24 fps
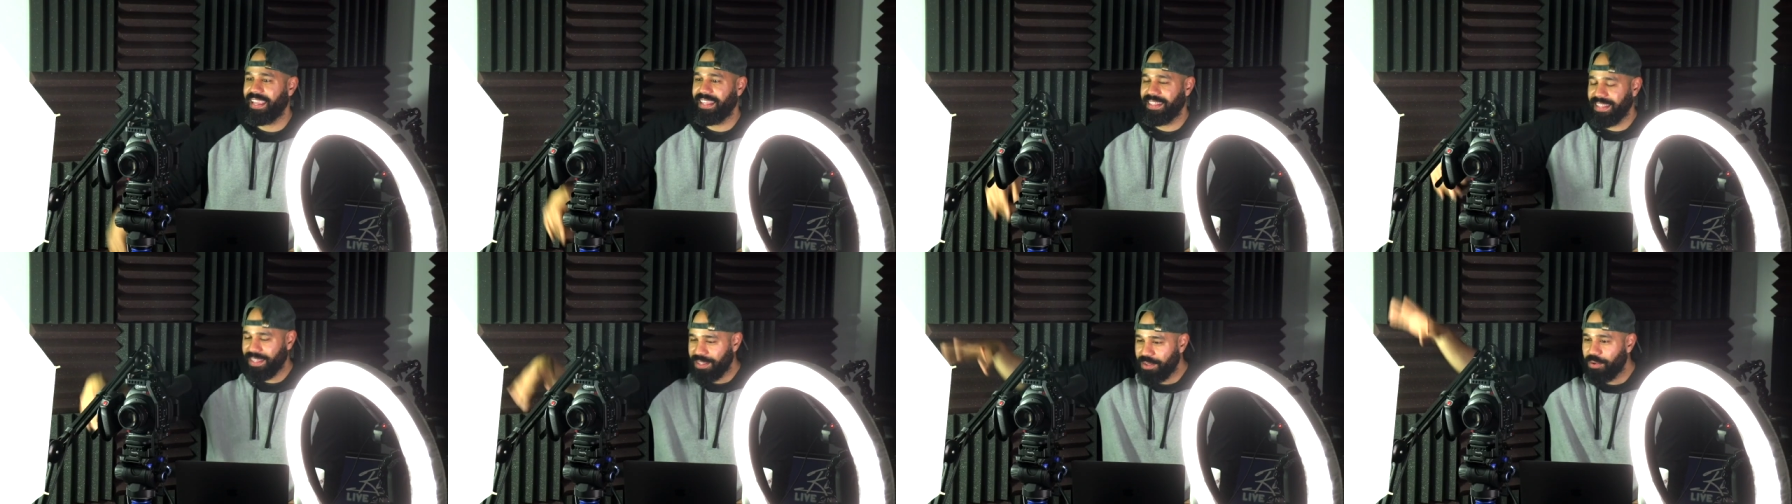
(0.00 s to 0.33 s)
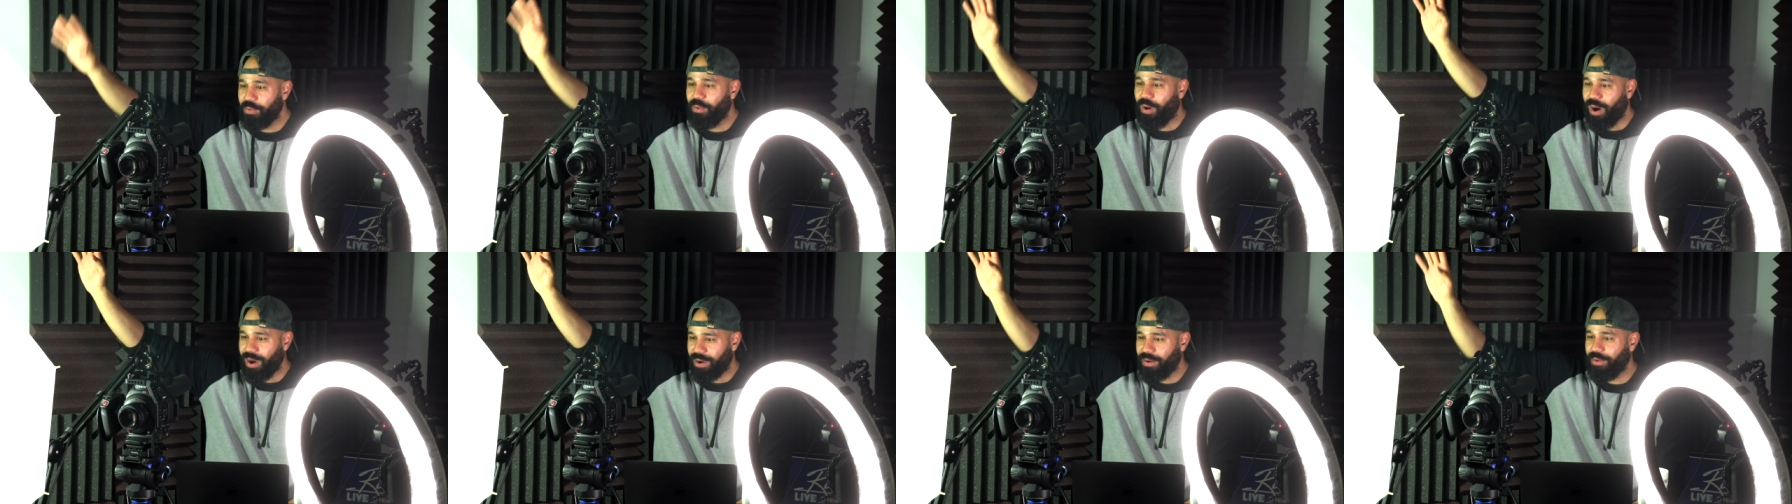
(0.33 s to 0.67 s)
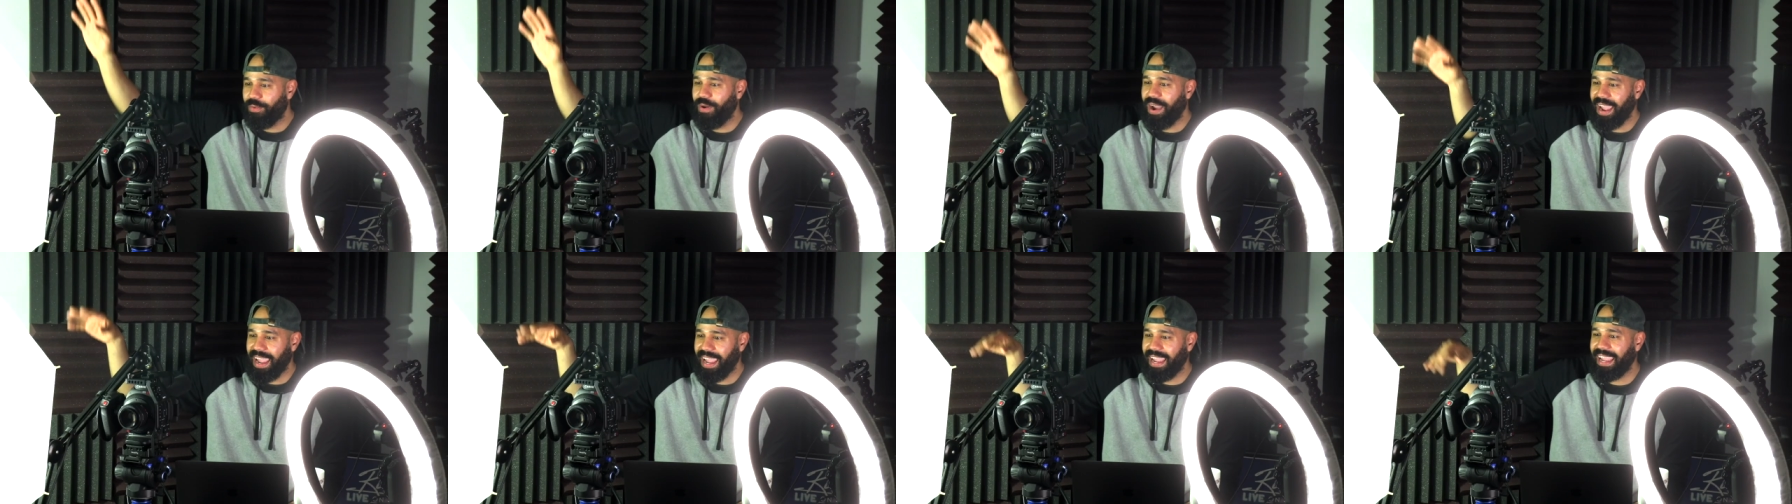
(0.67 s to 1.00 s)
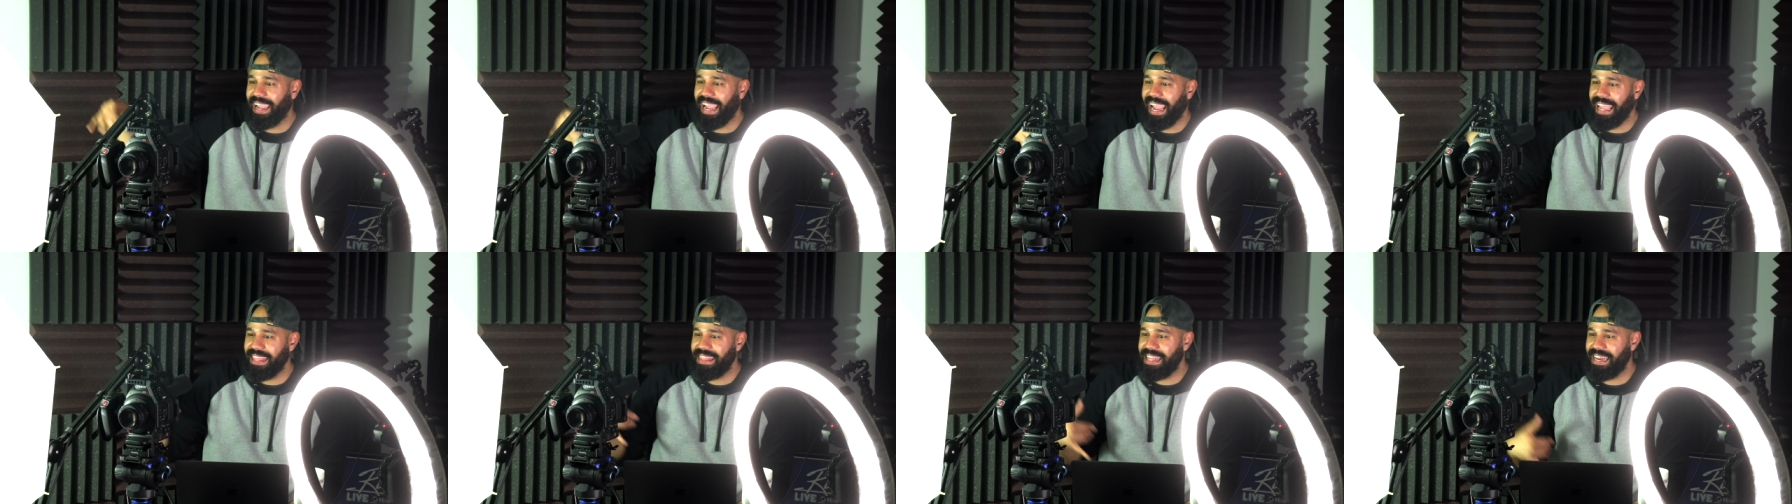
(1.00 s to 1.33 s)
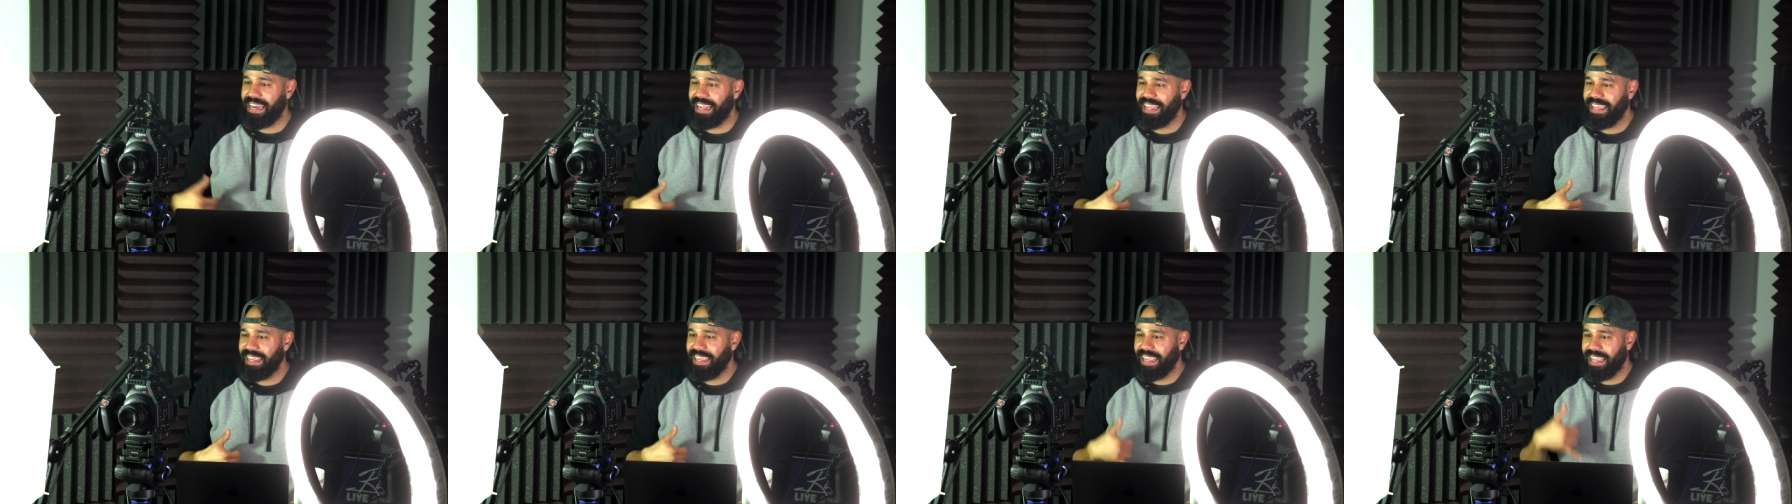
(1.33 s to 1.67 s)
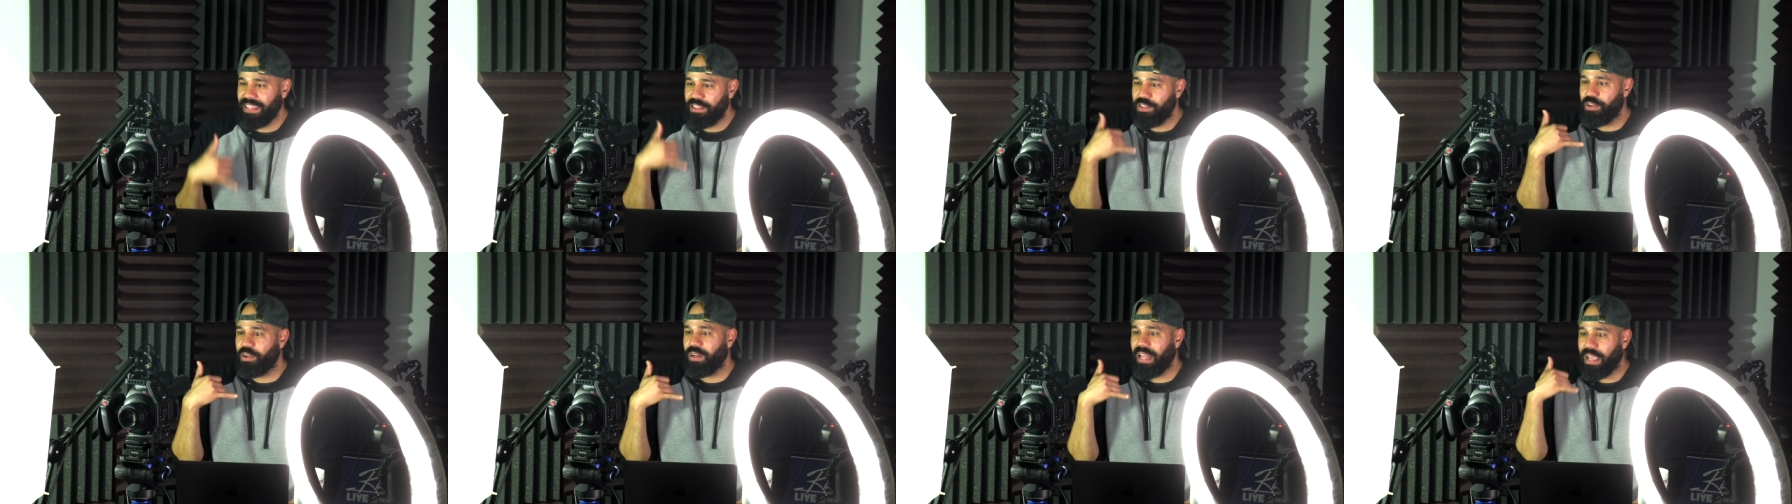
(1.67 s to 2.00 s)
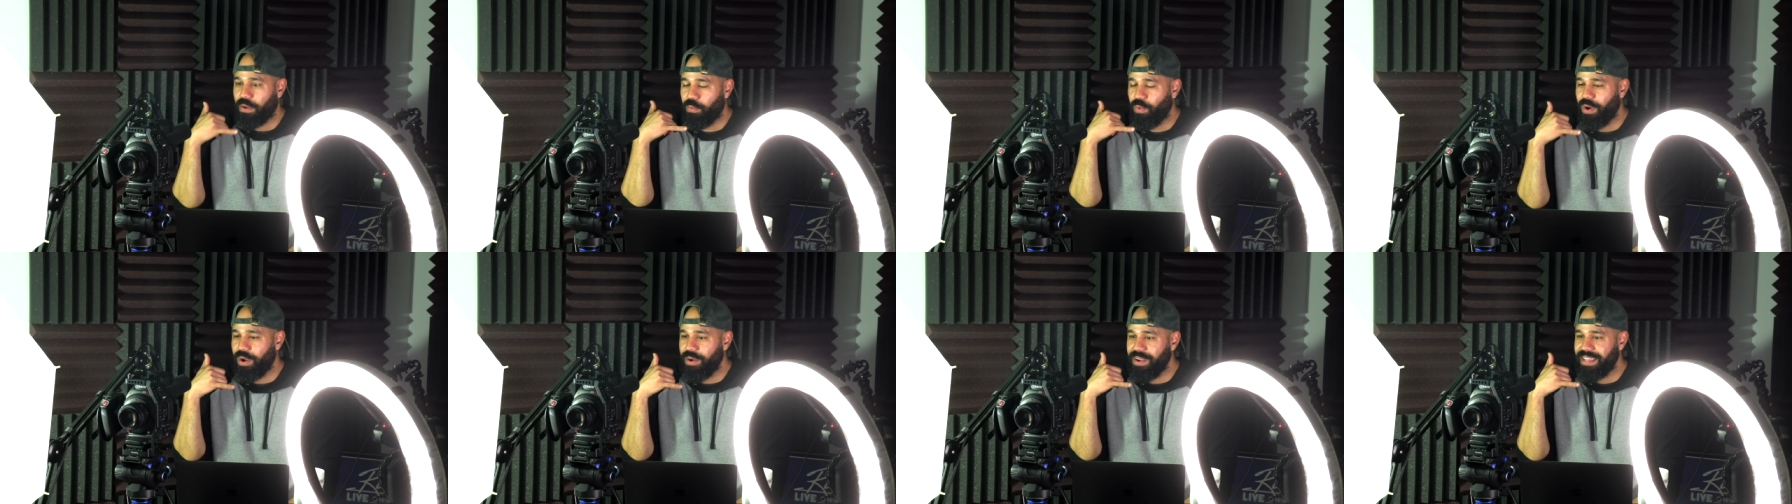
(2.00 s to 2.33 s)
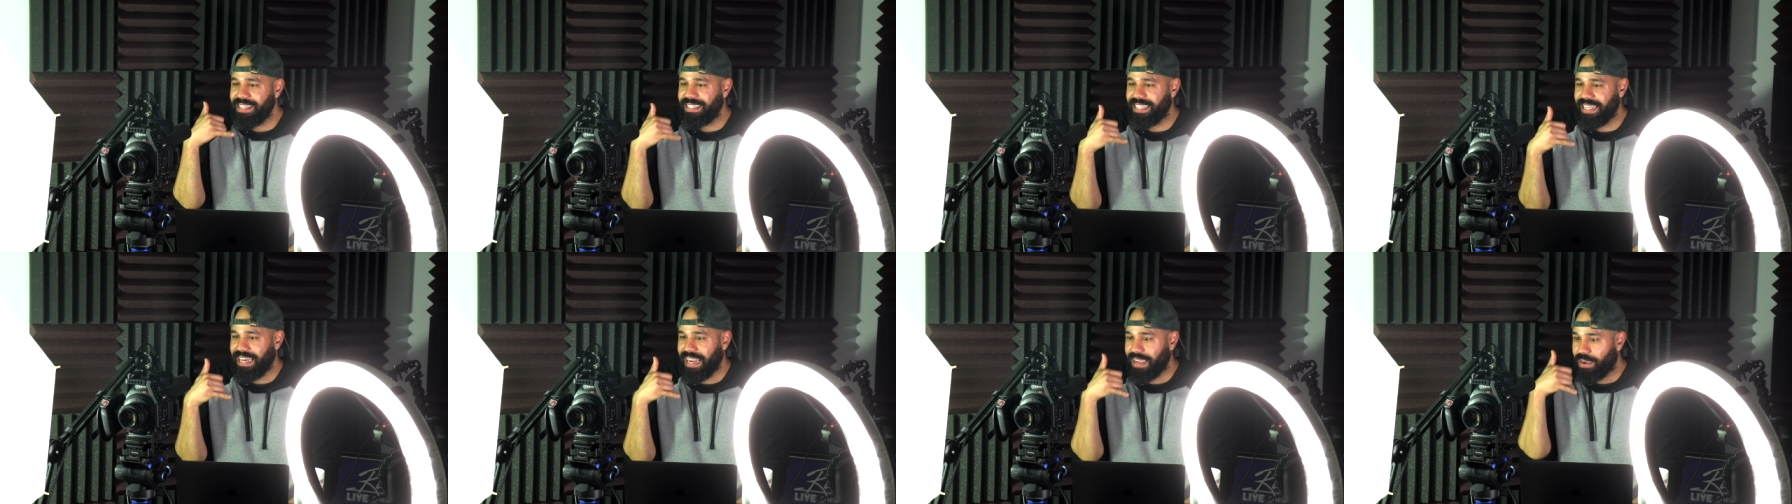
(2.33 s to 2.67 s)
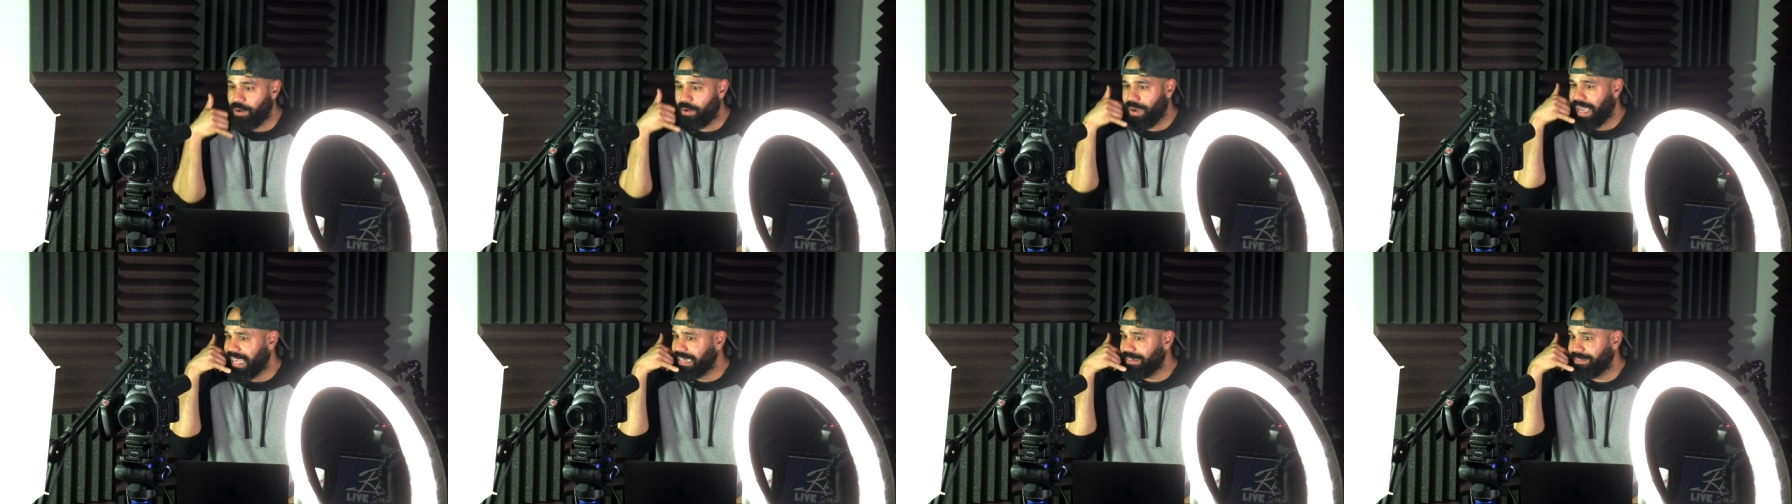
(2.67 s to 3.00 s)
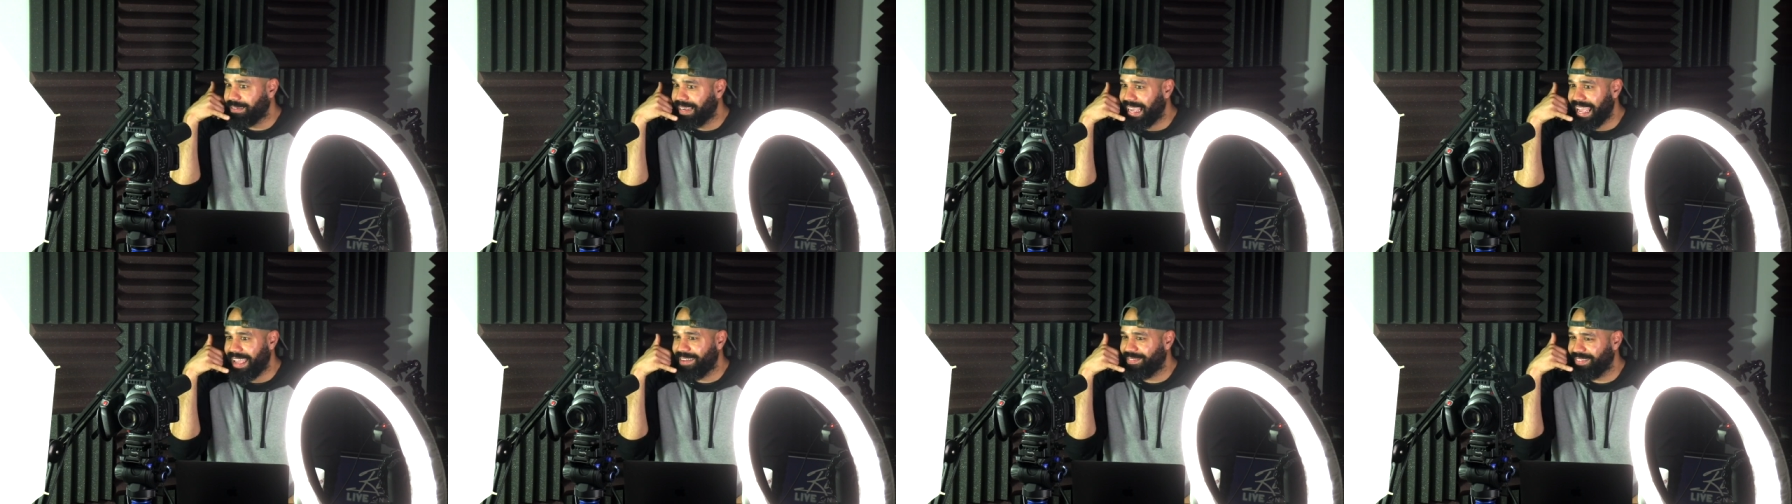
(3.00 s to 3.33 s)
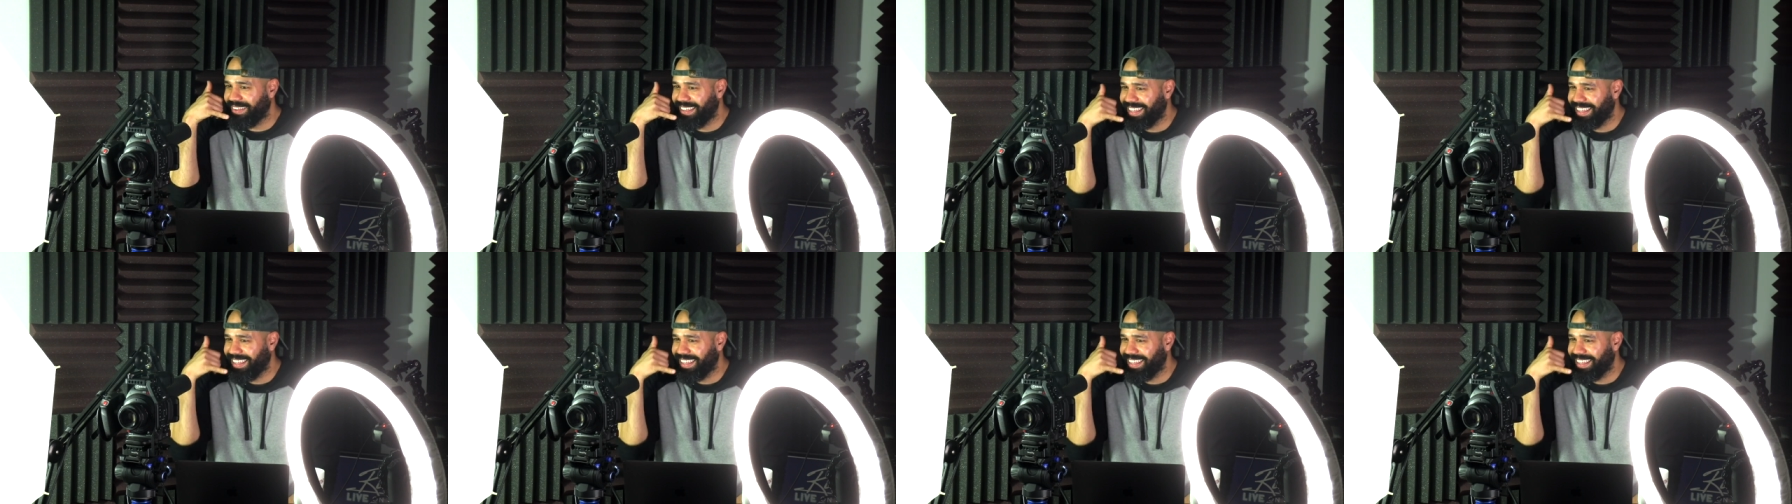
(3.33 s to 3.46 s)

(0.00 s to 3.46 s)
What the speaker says: And then you walk away. And you're like, where is it? I go, I don't have